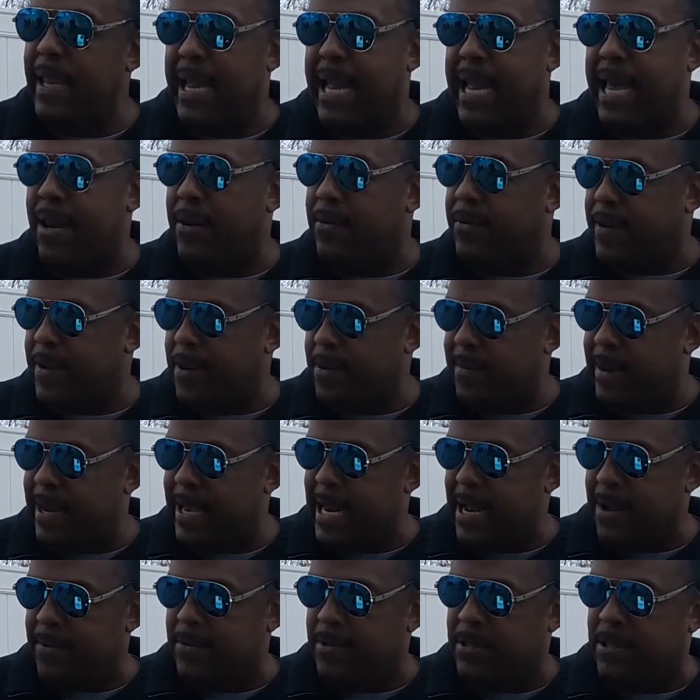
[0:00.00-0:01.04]
I don't know,
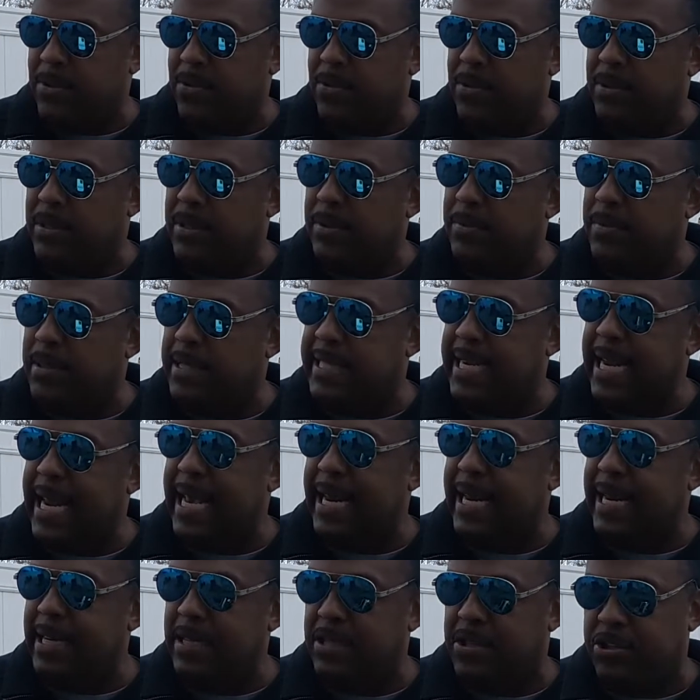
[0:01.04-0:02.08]
man. I was doing some
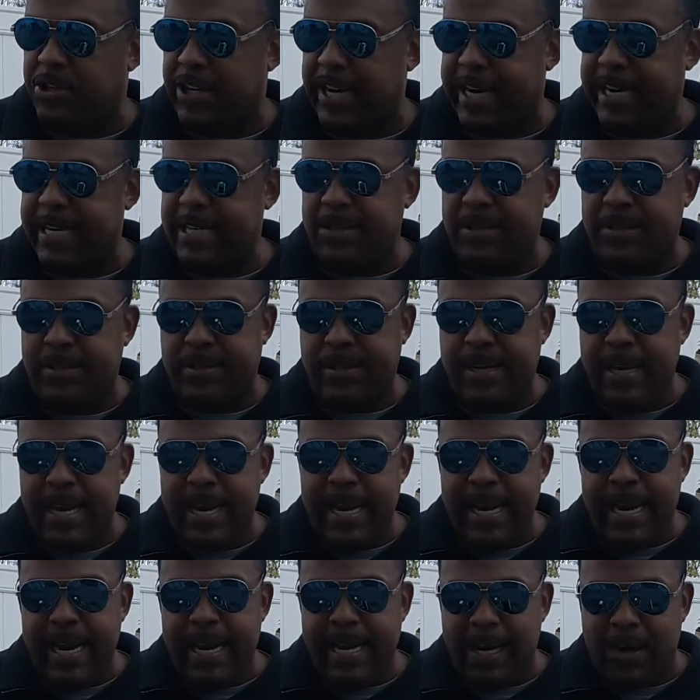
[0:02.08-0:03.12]
settings changes,
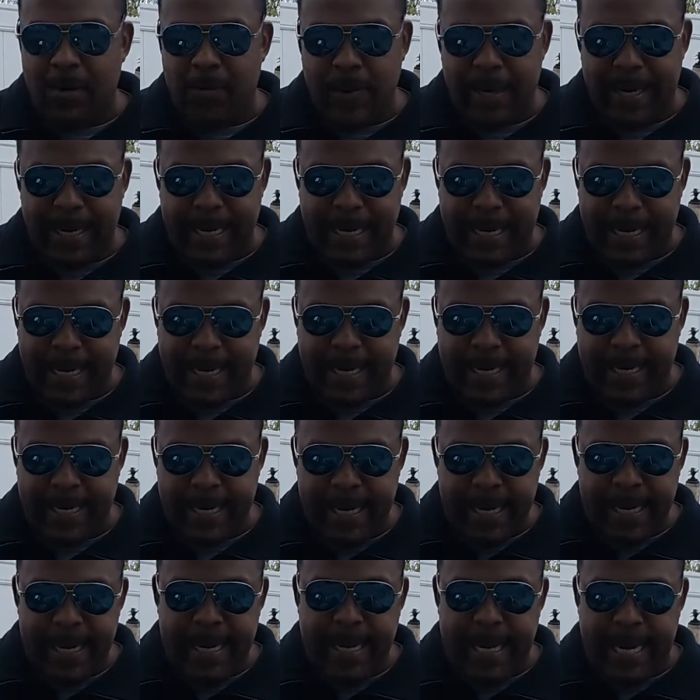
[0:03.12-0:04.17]
and I went in
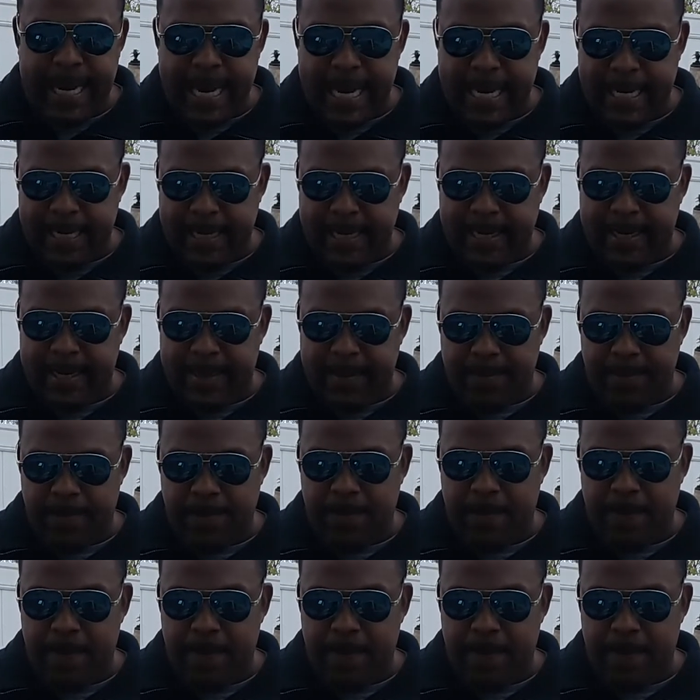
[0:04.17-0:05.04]
and